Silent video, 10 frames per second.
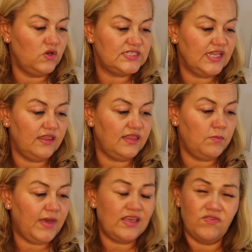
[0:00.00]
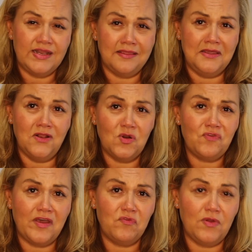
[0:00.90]
think back of it, and I think a lot
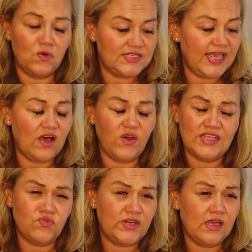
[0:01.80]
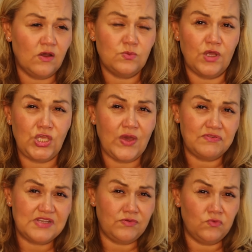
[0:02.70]
of it, I've blocked it out. It's really hard work. You
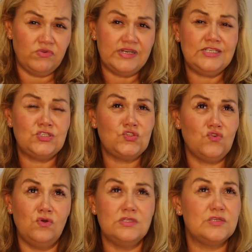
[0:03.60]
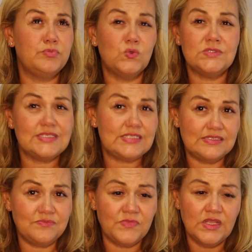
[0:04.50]
have to have a really strong support
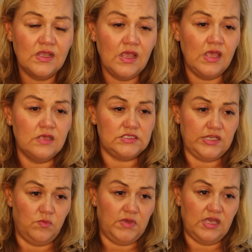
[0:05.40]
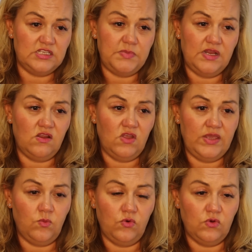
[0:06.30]
system. So my husband and
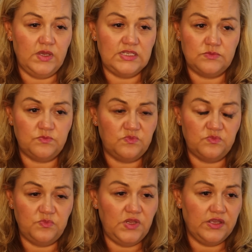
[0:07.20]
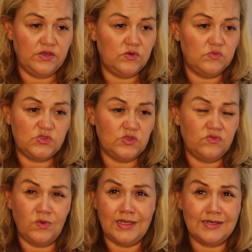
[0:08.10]
I were always, you know, sort
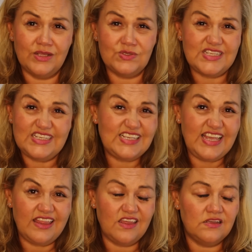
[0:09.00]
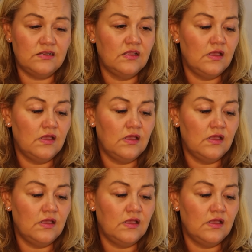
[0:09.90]
of work closely together.